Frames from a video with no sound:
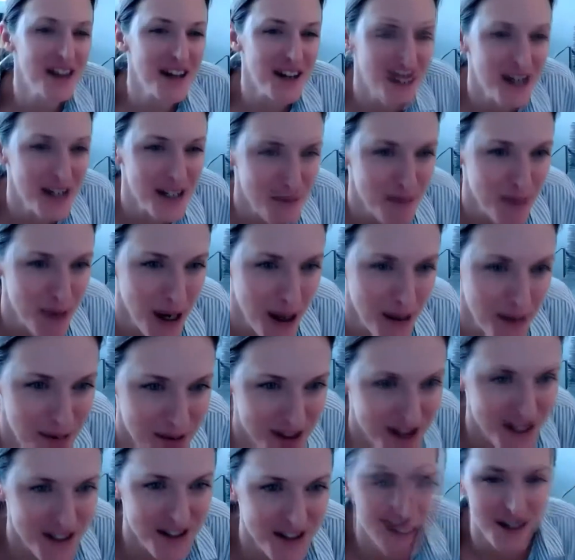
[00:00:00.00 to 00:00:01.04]
the hardest
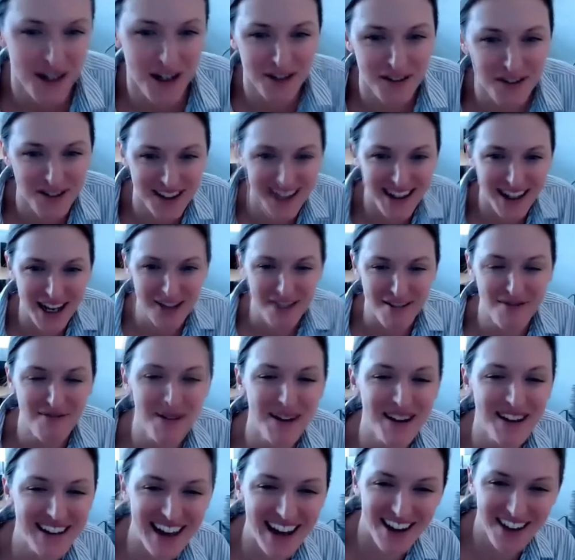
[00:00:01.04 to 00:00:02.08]
problems to solve in life,
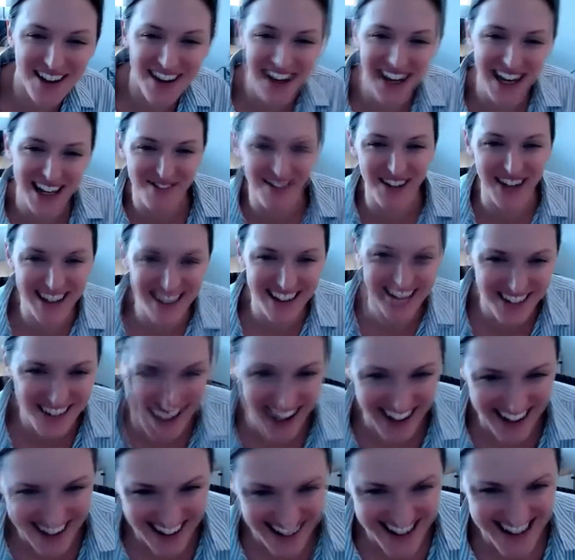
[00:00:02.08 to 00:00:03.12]
but yeah, go ahead, Mei, you
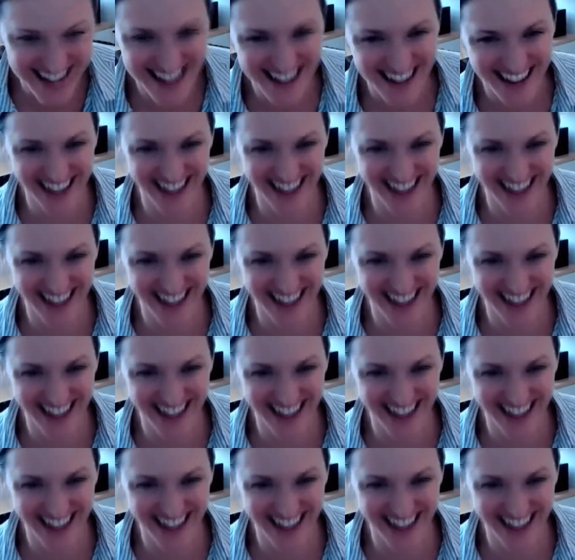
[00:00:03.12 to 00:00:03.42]
got this.